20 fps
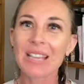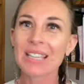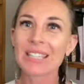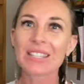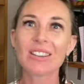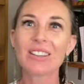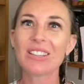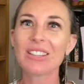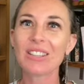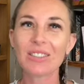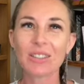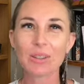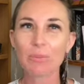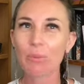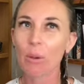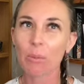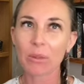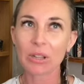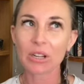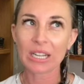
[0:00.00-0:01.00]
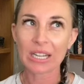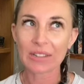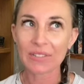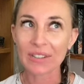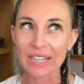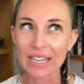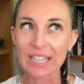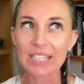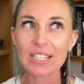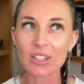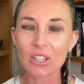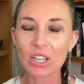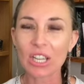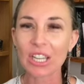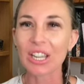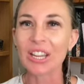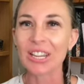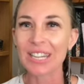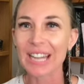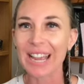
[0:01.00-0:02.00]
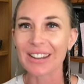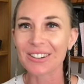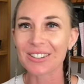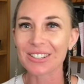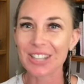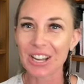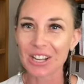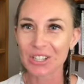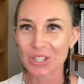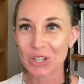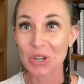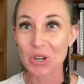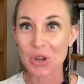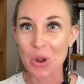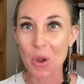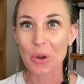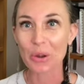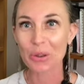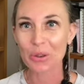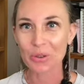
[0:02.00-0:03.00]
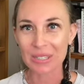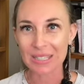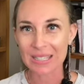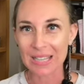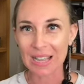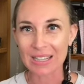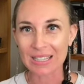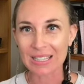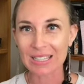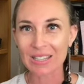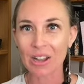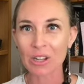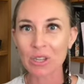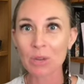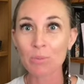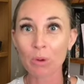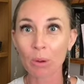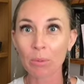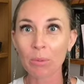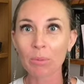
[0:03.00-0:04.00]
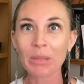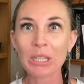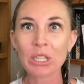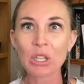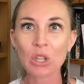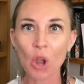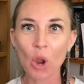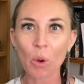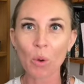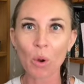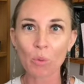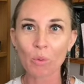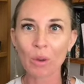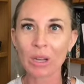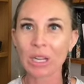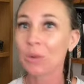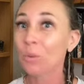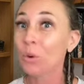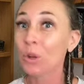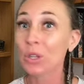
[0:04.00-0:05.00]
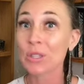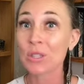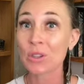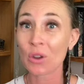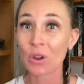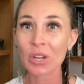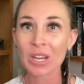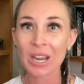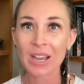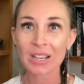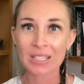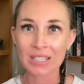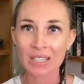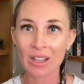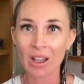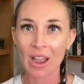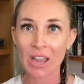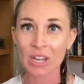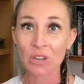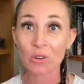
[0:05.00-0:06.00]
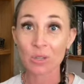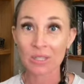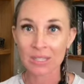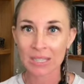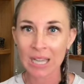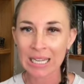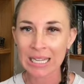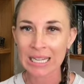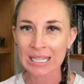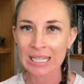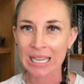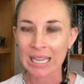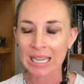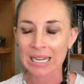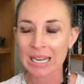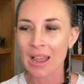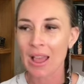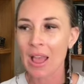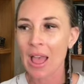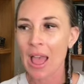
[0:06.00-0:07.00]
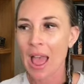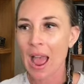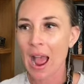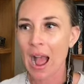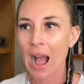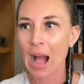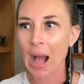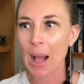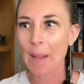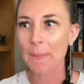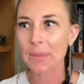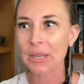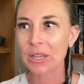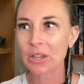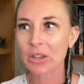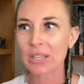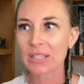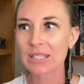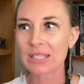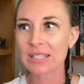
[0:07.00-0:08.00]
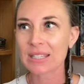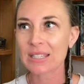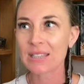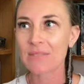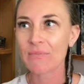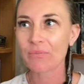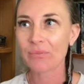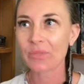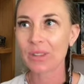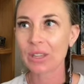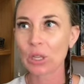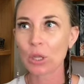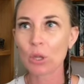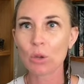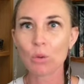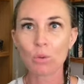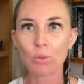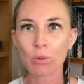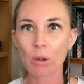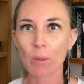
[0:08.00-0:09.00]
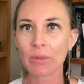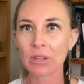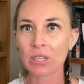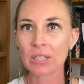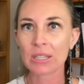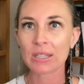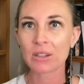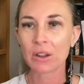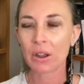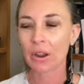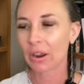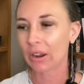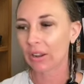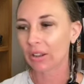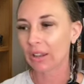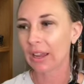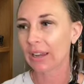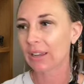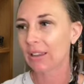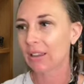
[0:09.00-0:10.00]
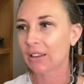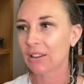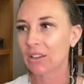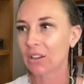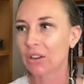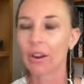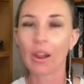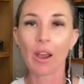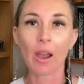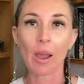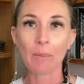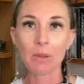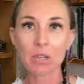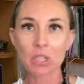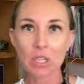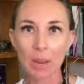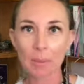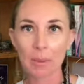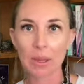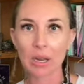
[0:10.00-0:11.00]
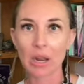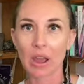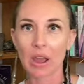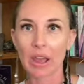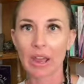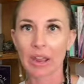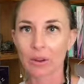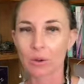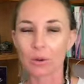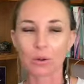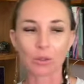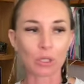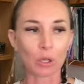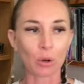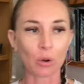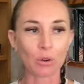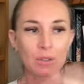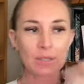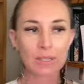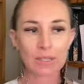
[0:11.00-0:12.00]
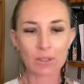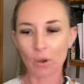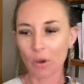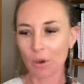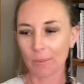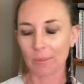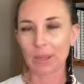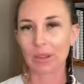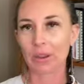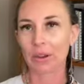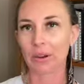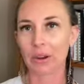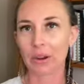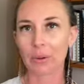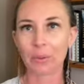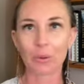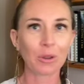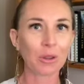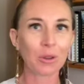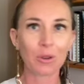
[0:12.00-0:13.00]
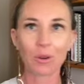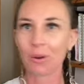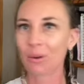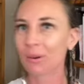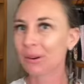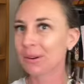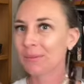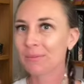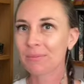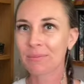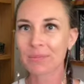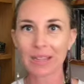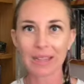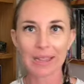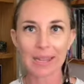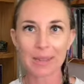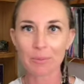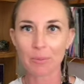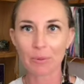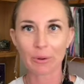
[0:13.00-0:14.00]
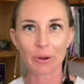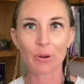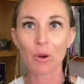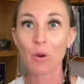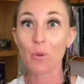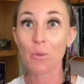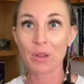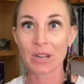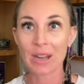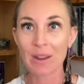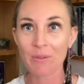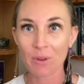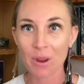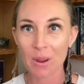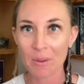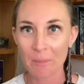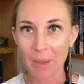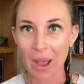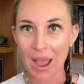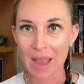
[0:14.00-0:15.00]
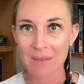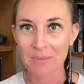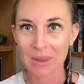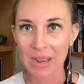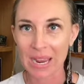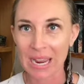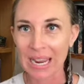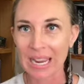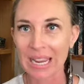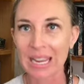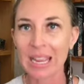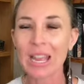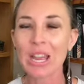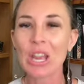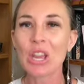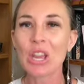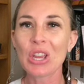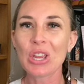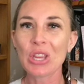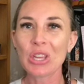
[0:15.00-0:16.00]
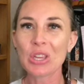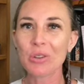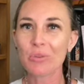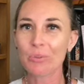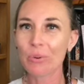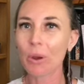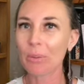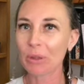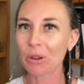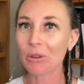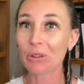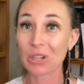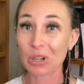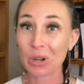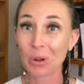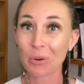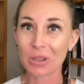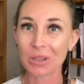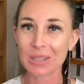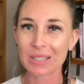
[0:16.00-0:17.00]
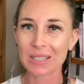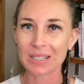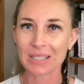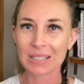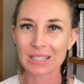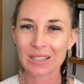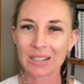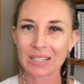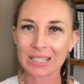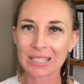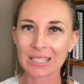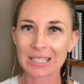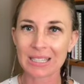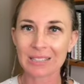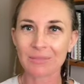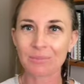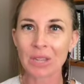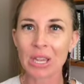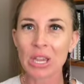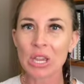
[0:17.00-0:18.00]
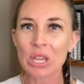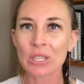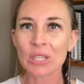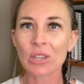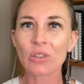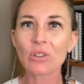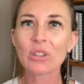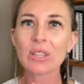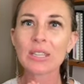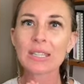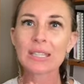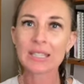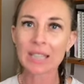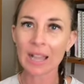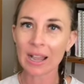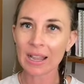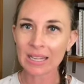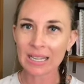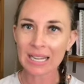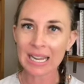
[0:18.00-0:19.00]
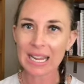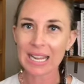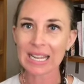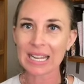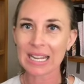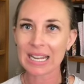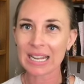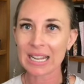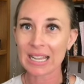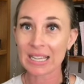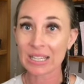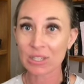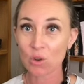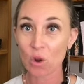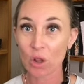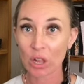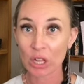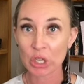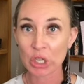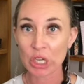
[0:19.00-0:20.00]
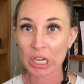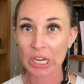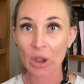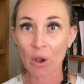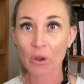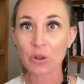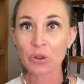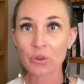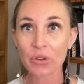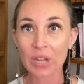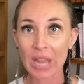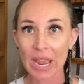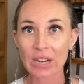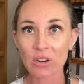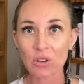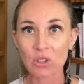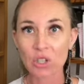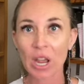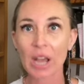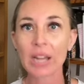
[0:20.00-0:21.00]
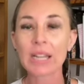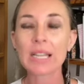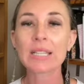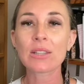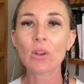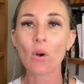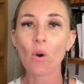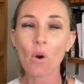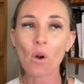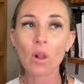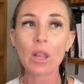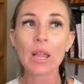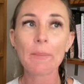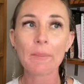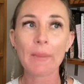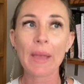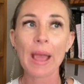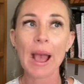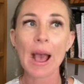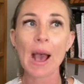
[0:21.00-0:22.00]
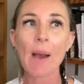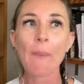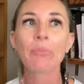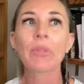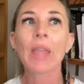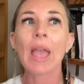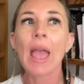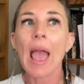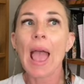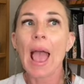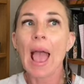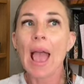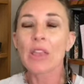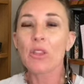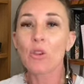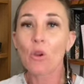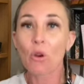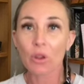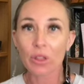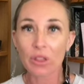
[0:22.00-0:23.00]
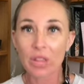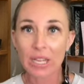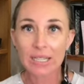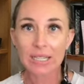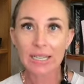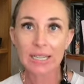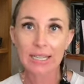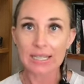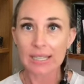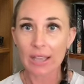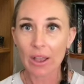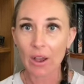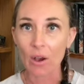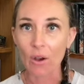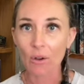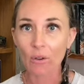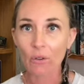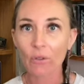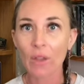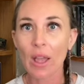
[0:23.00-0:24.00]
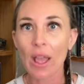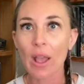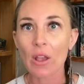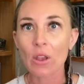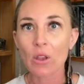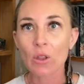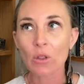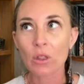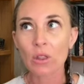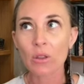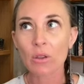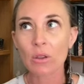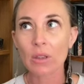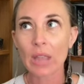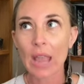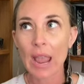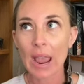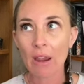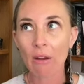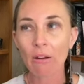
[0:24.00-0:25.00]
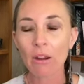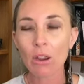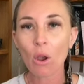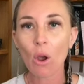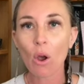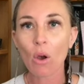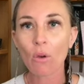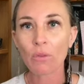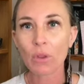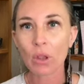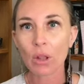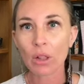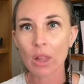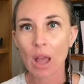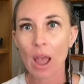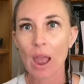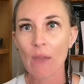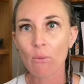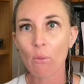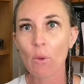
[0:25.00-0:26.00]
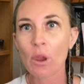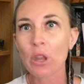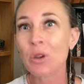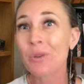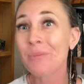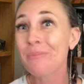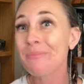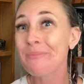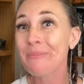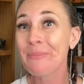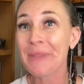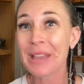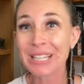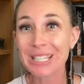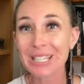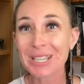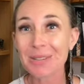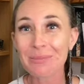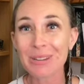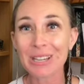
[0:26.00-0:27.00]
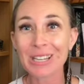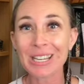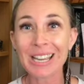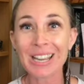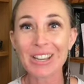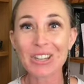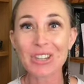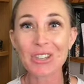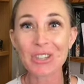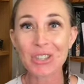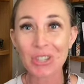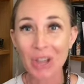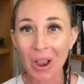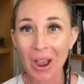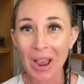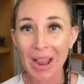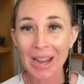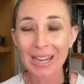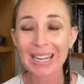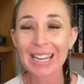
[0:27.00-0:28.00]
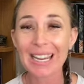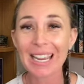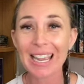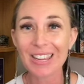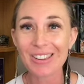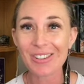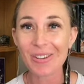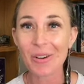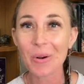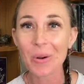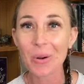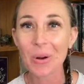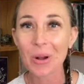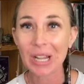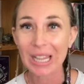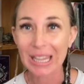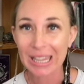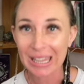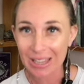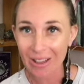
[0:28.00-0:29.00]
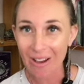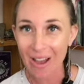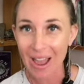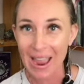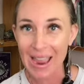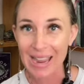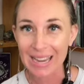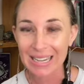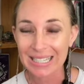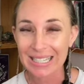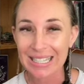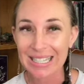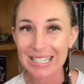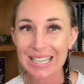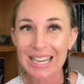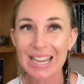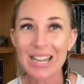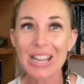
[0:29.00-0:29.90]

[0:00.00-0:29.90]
So you probably don't even need to look at your natal chart to know your sun sign. You probably know already what zodiac sign your sun is in, because you will probably just know, like, you know, I'm a Gemini or you're a Scorpio or you're a Libra or whatever it might be. You probably already know what your sun sign is. So the sun in astrology on your natal chart is all about your authentic self, the area of your life where you're meant to be shining your light.